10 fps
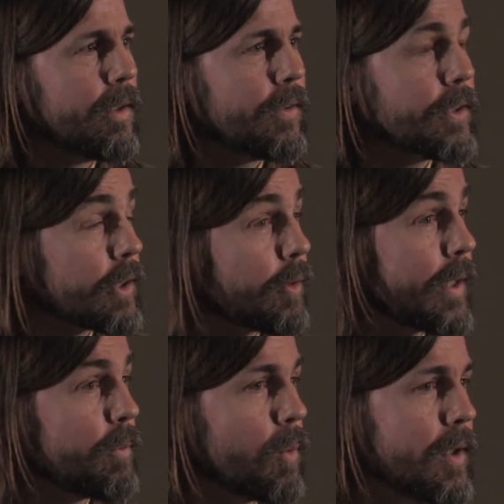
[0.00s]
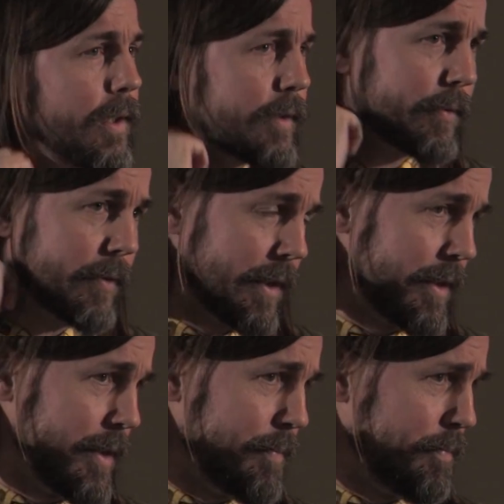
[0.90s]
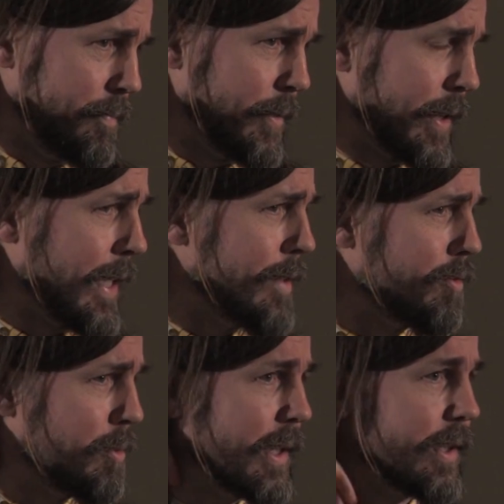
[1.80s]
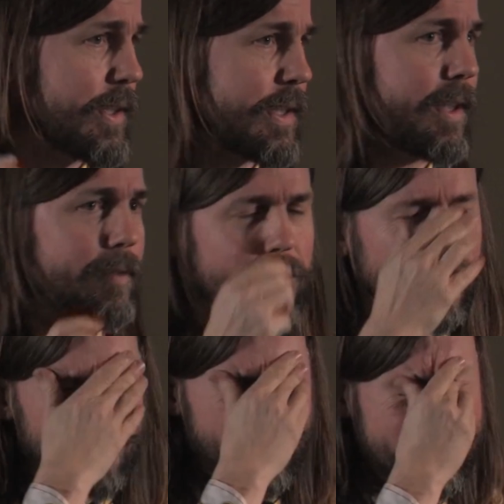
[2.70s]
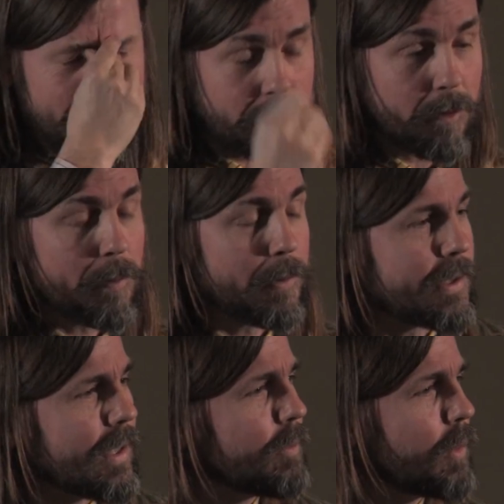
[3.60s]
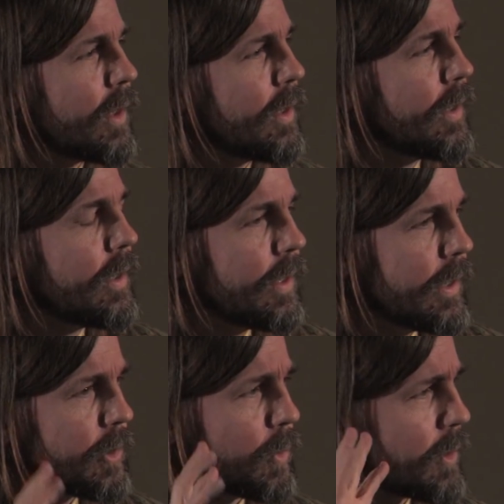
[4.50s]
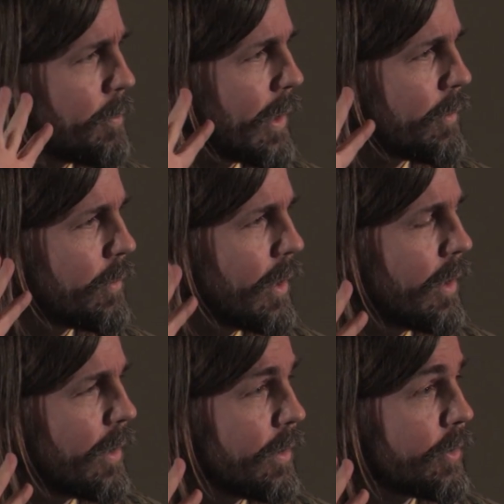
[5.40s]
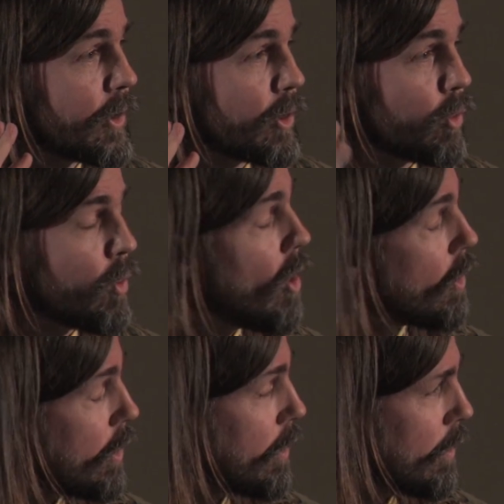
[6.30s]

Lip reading: There's a great word that came from a sci-fi writer, I can't remember his name, where he talks about to grok,